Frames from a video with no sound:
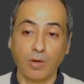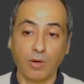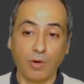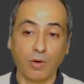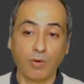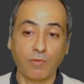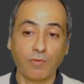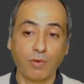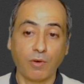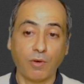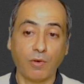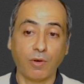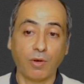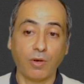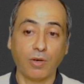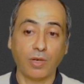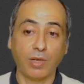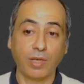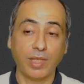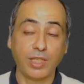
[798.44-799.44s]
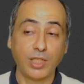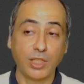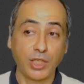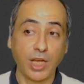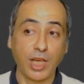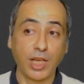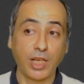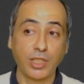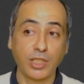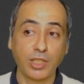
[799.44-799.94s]
it
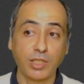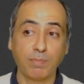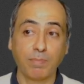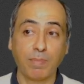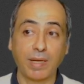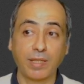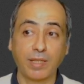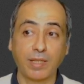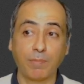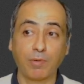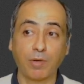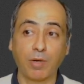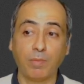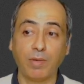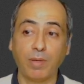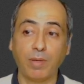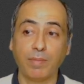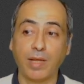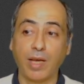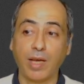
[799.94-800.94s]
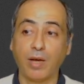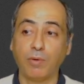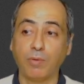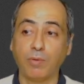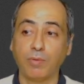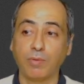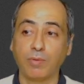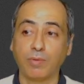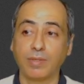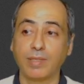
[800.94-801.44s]
changed, but the problem
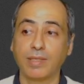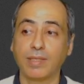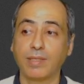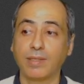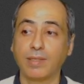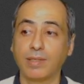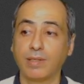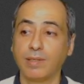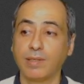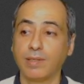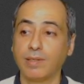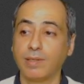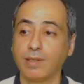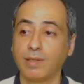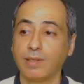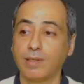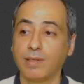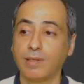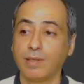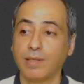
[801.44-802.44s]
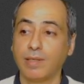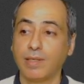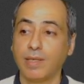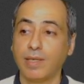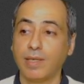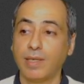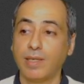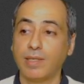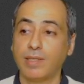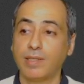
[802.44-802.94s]
now
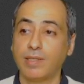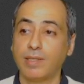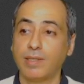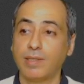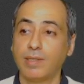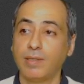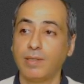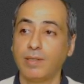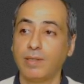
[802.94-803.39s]
is